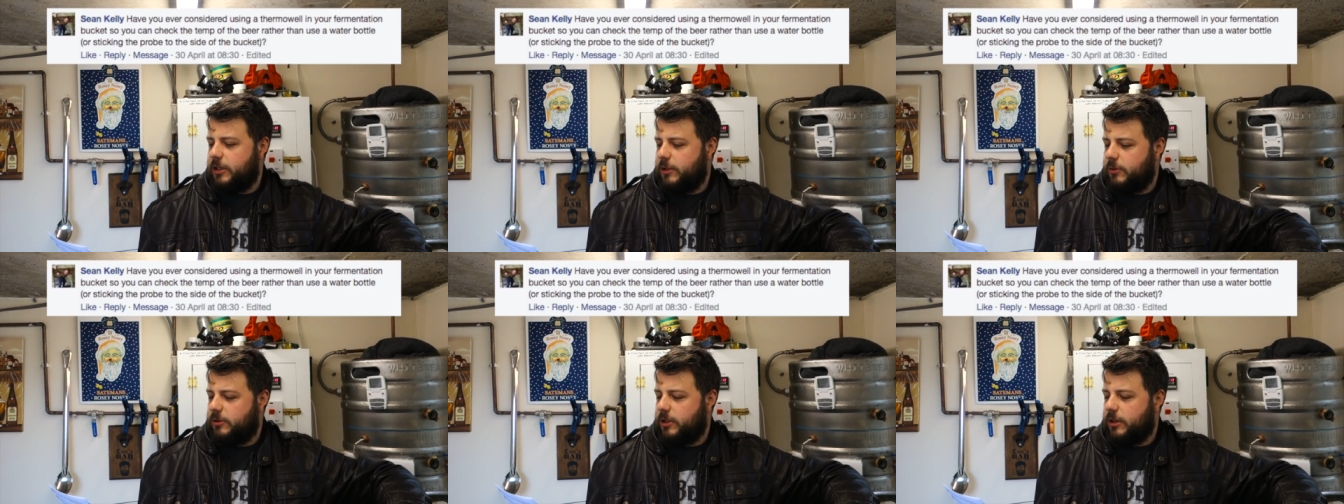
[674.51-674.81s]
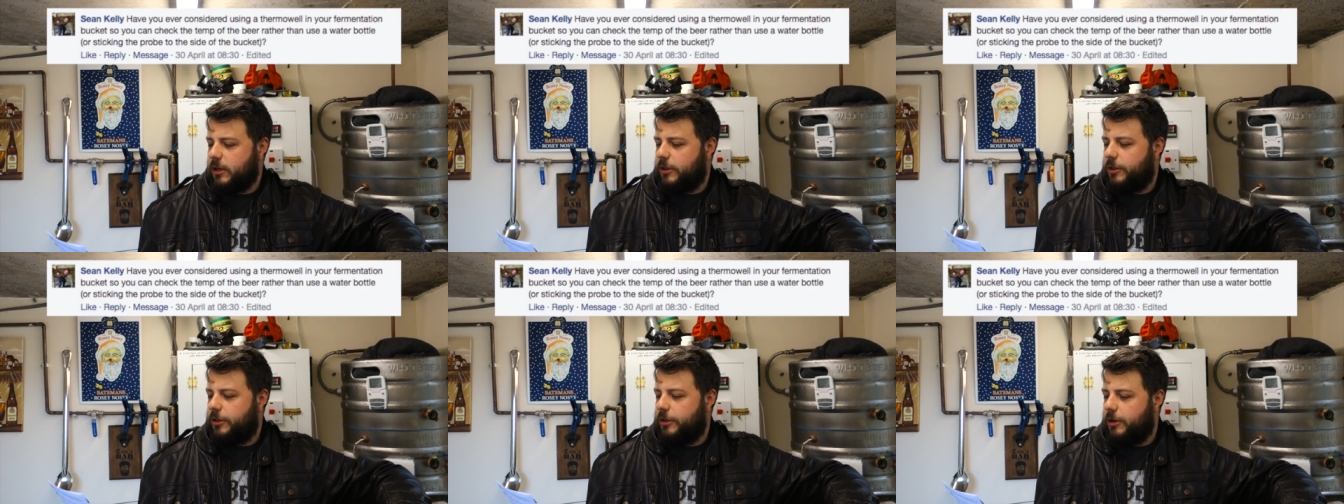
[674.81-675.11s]

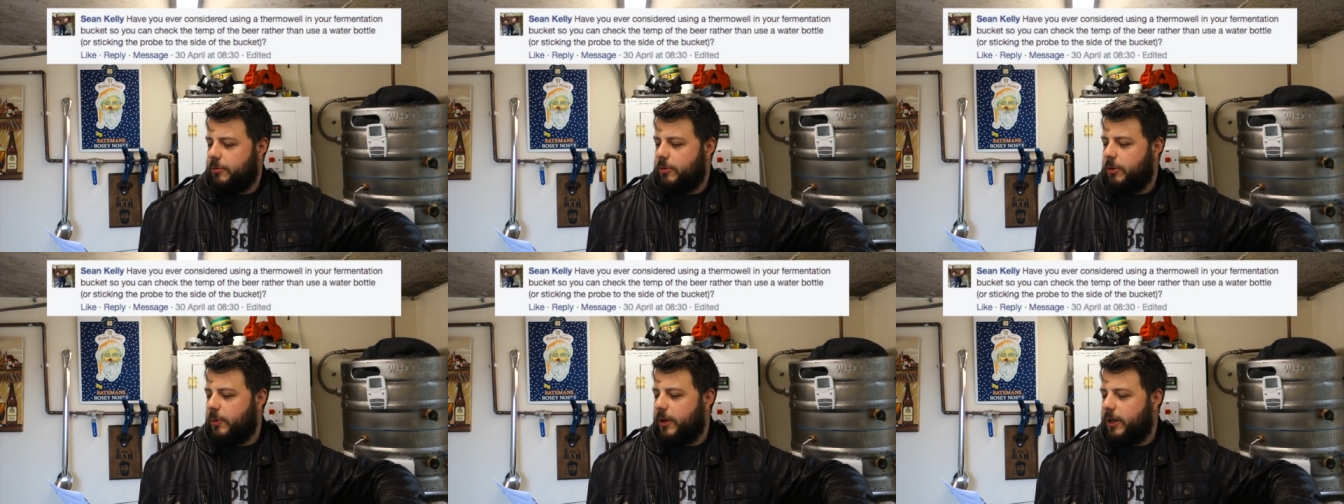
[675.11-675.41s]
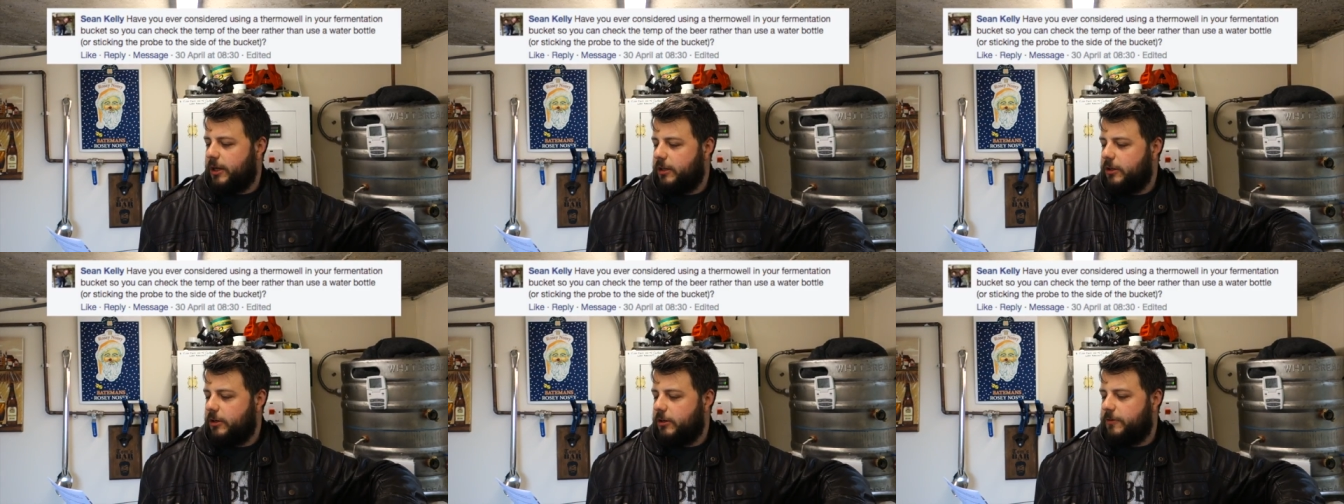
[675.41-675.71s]
using a
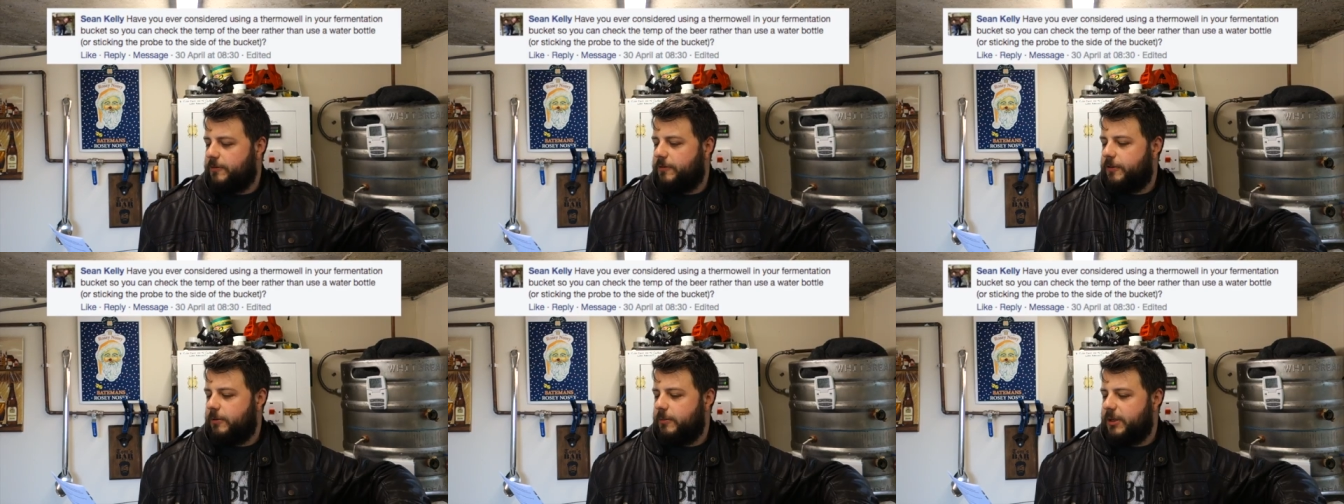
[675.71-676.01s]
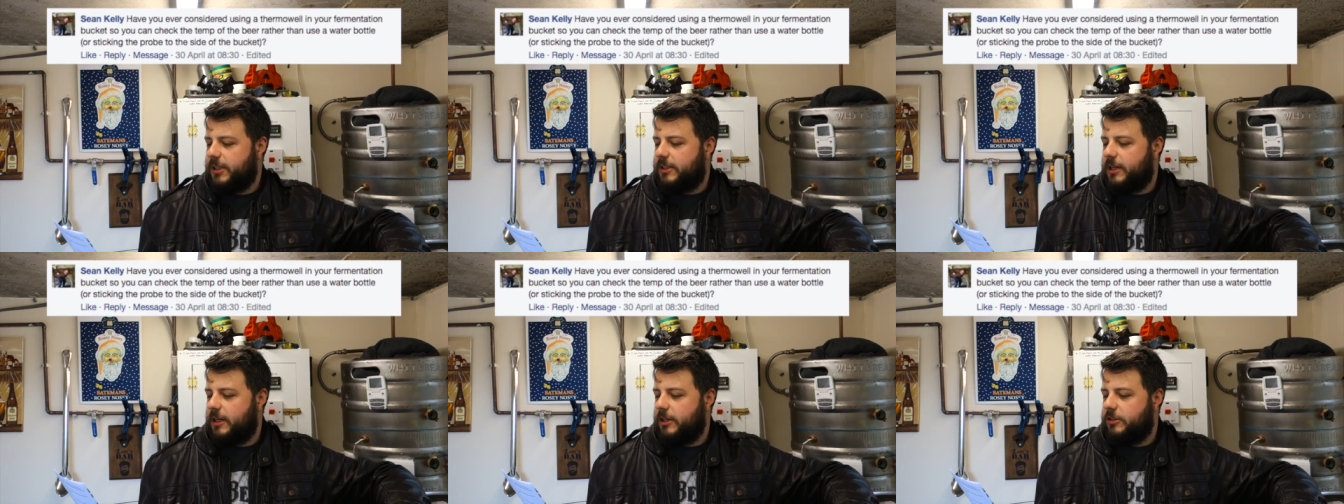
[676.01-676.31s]
thermowell in your
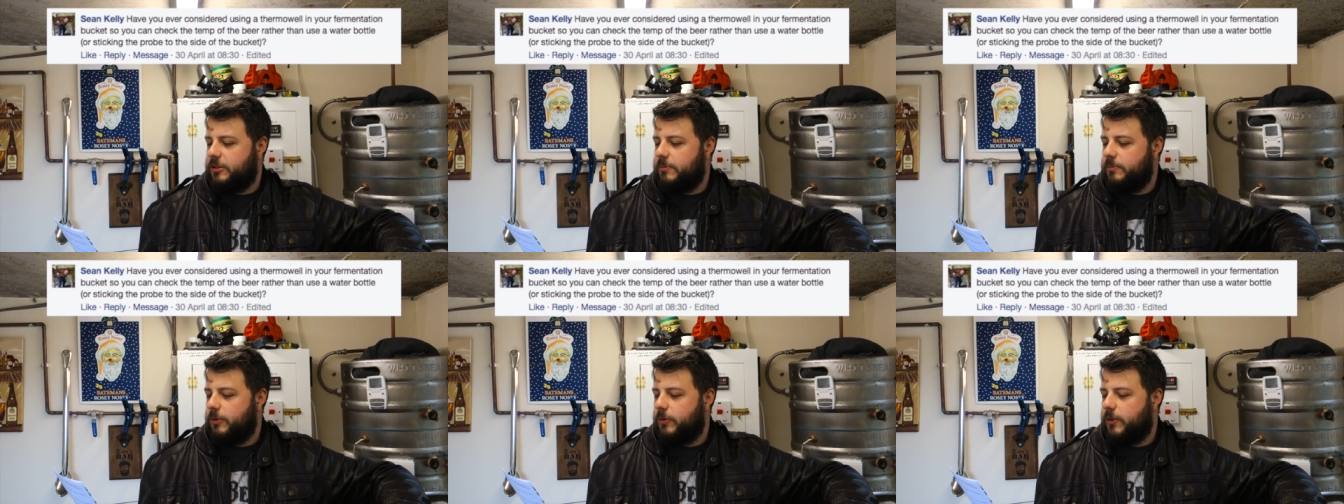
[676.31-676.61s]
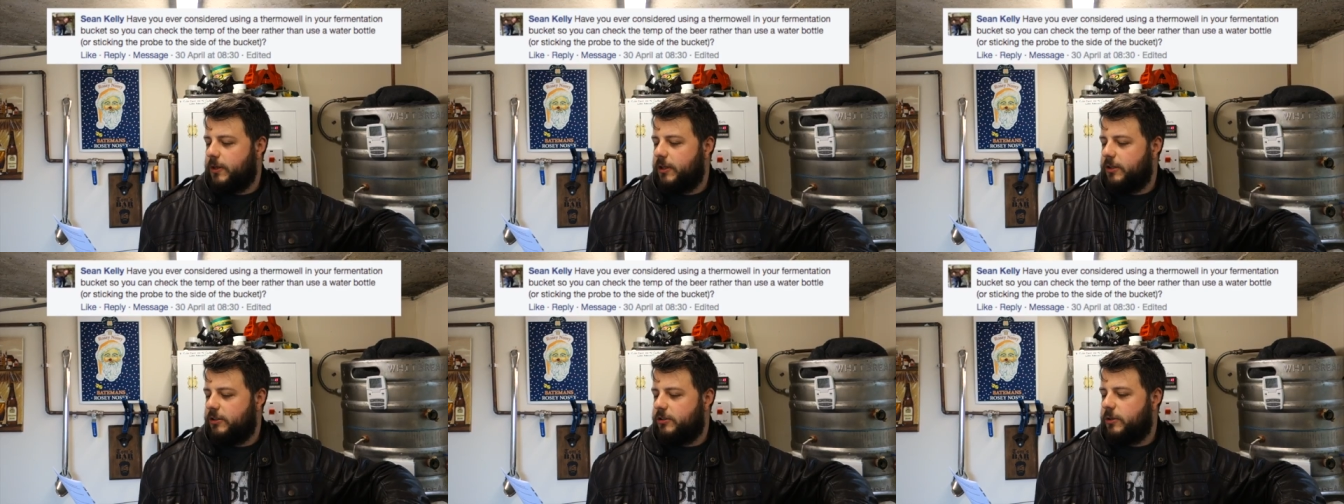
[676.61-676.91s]
fermentation
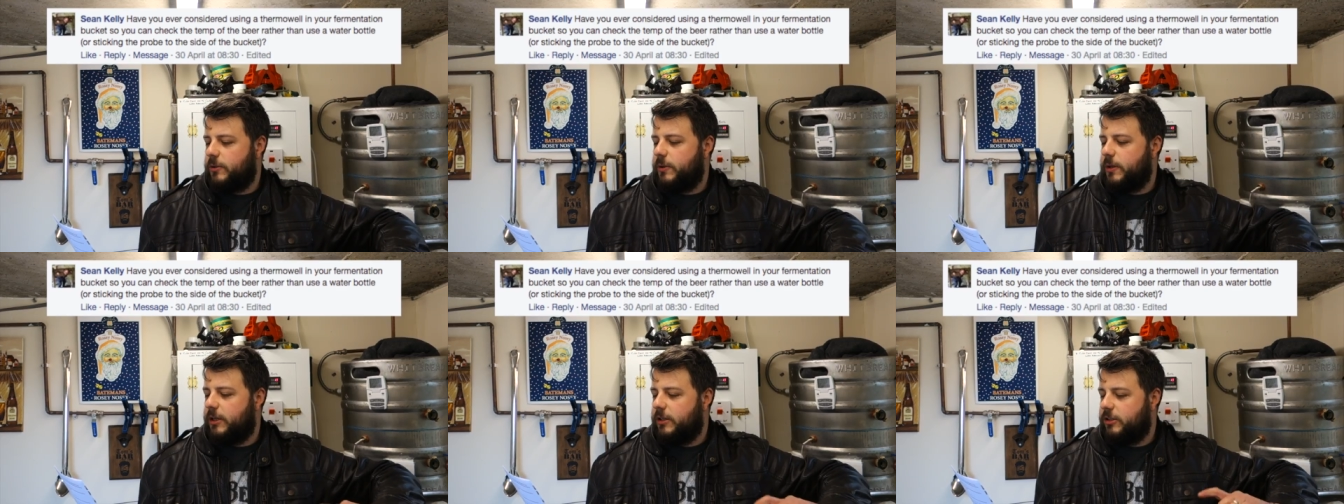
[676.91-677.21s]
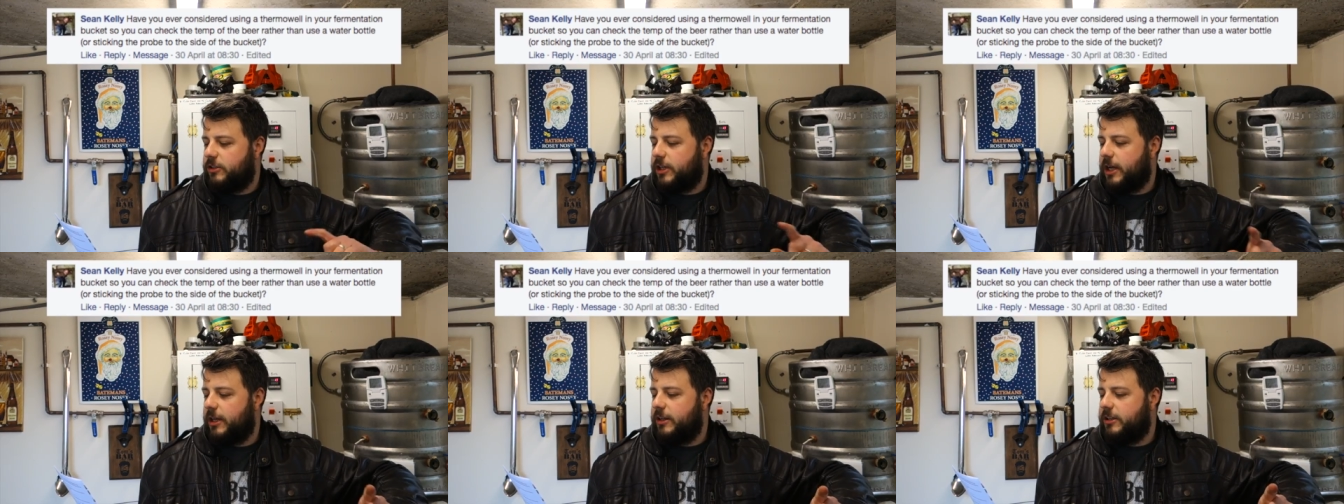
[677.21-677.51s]
bucket so you can
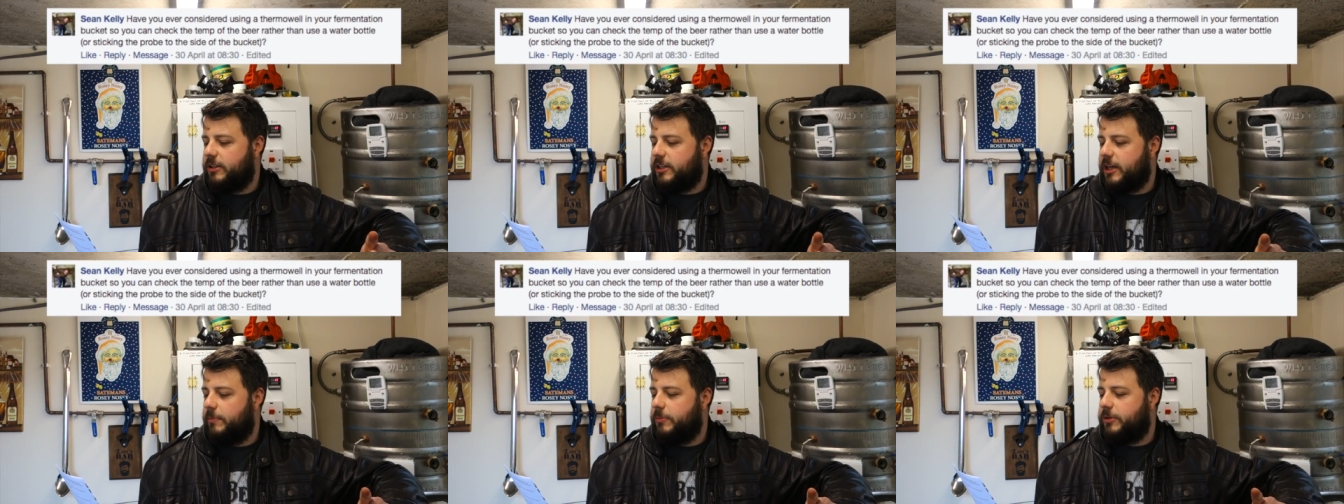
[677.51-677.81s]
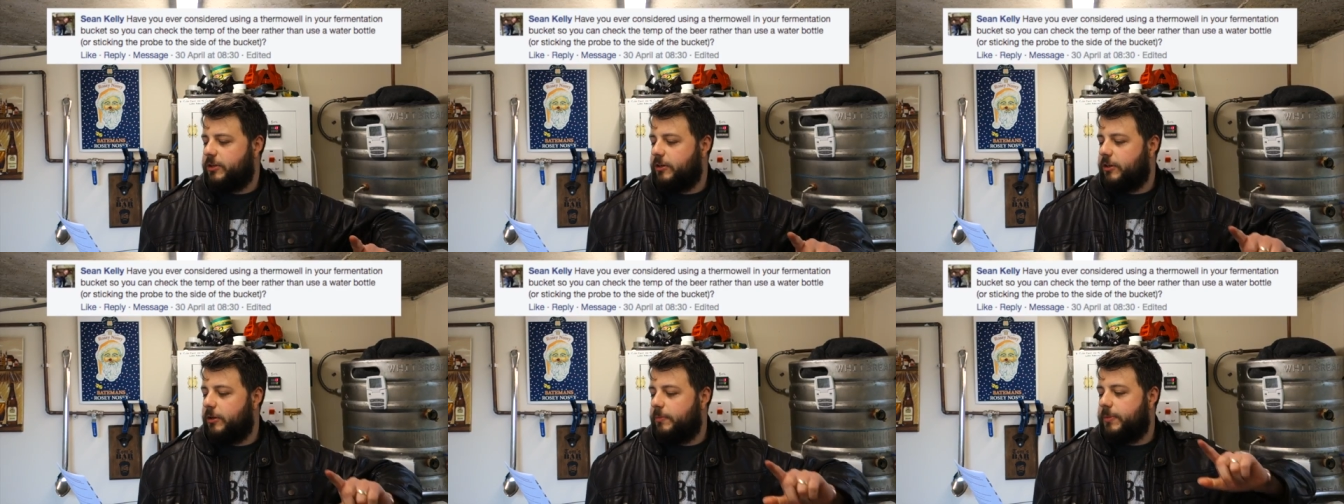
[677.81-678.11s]
check the
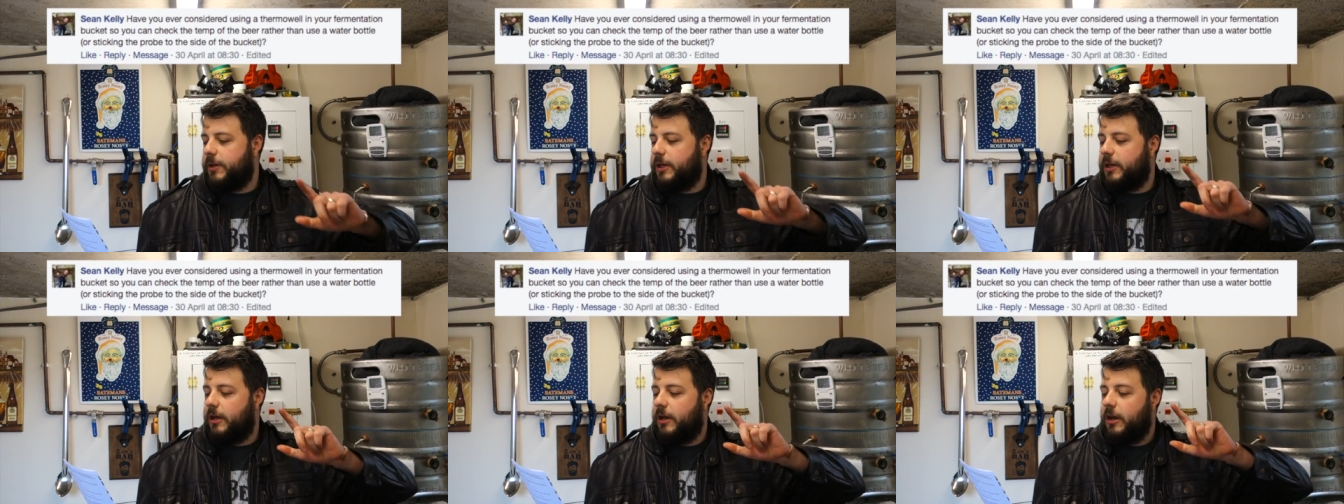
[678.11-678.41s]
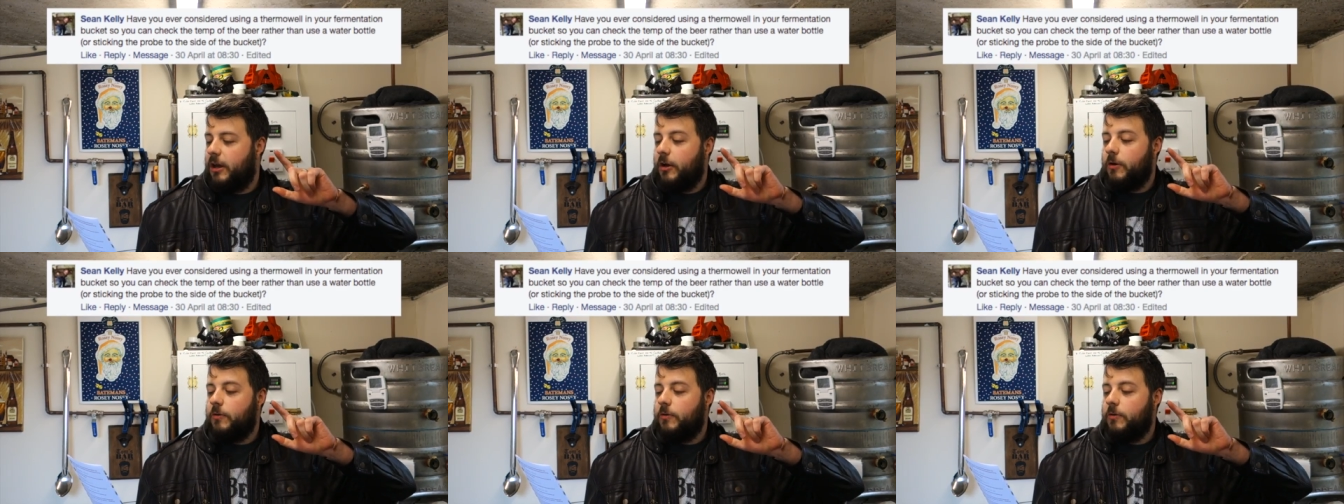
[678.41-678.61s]
temperature of the beer